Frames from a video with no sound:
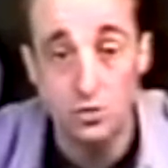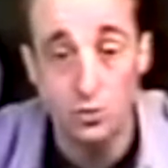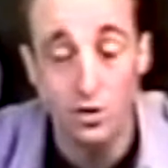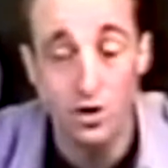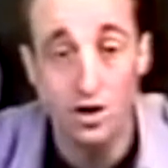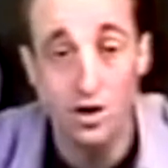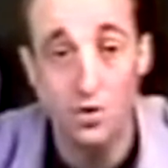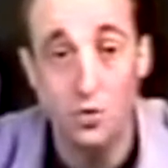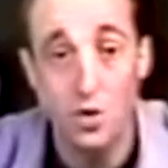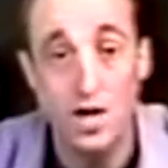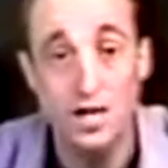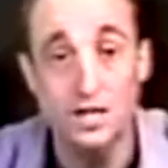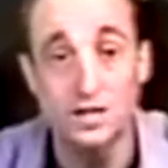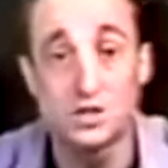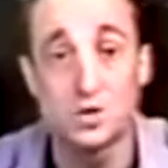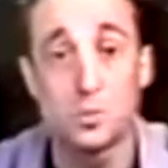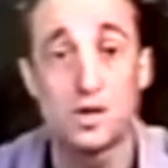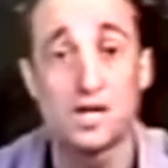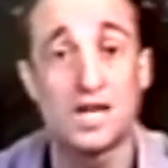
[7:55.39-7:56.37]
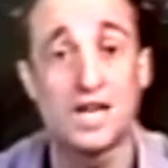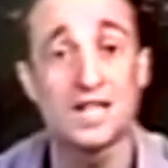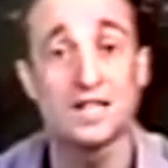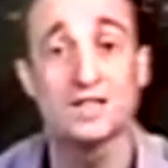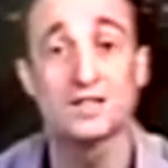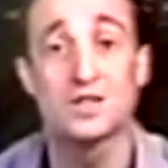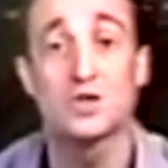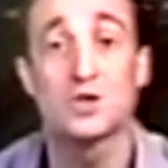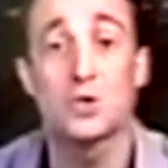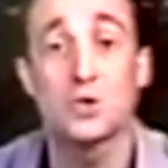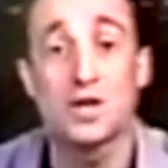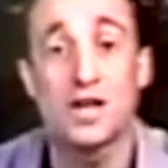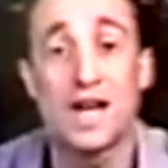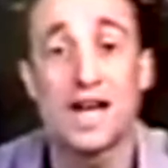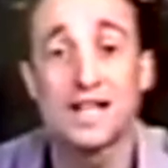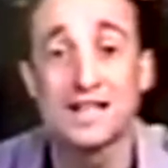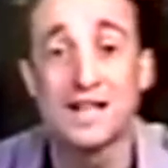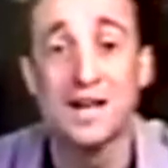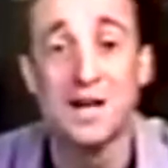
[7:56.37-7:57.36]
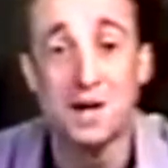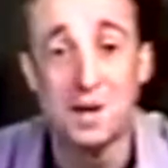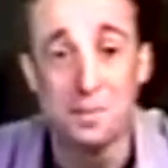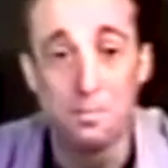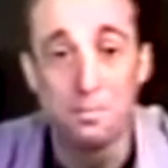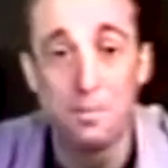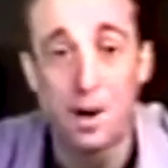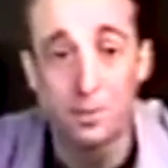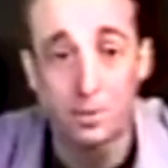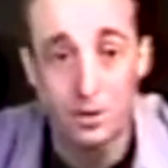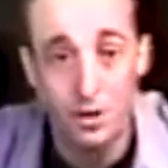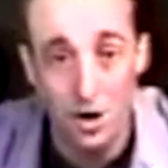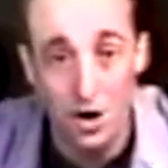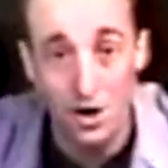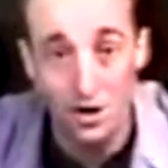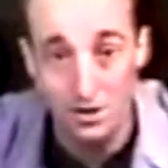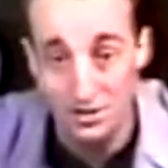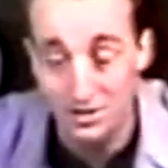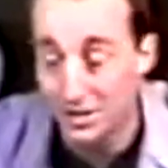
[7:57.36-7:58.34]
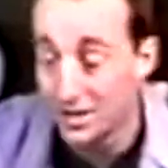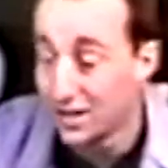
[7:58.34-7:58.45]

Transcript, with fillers: we are ready to begin to create bubble art.